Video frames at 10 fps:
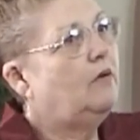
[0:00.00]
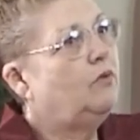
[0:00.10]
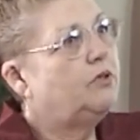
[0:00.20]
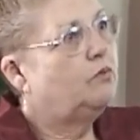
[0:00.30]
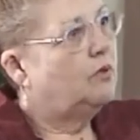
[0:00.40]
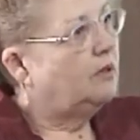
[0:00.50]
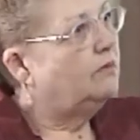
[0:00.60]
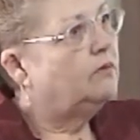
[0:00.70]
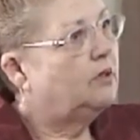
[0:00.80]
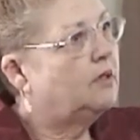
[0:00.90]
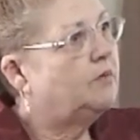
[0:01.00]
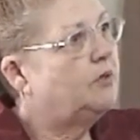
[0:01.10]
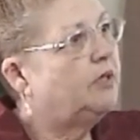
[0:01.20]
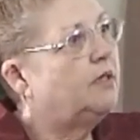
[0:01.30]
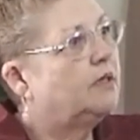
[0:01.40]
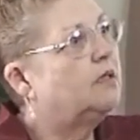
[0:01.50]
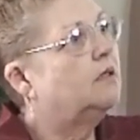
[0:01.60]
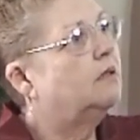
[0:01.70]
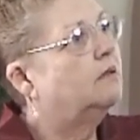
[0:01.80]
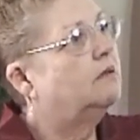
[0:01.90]
it was a wonderful
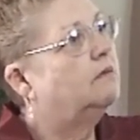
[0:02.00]
experience.